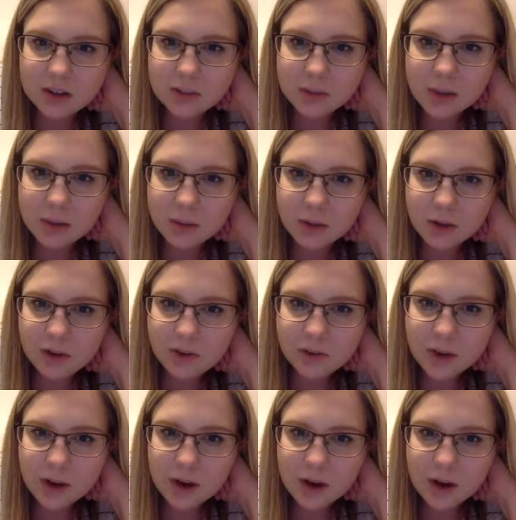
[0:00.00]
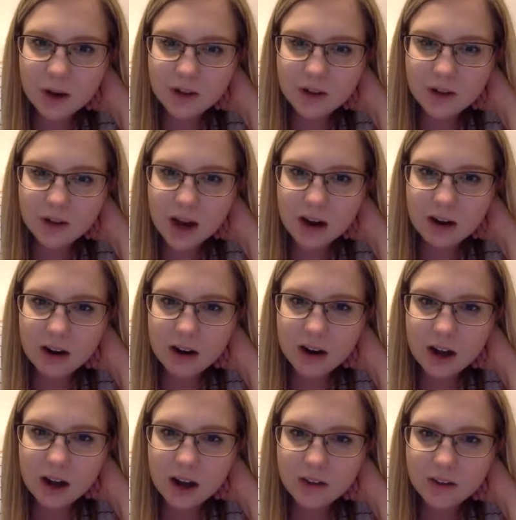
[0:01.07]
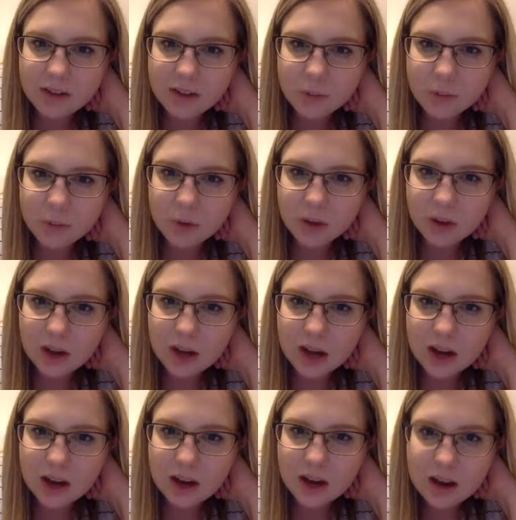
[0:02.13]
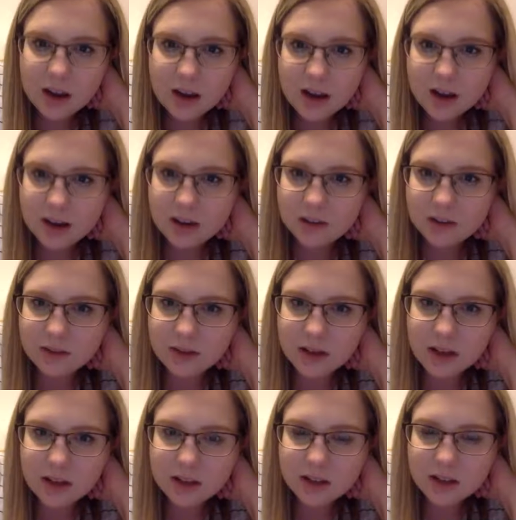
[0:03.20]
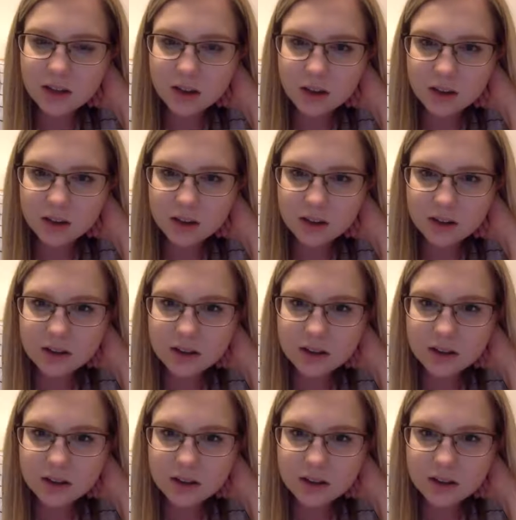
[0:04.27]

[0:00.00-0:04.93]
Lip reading: by movement over the area of the plate interface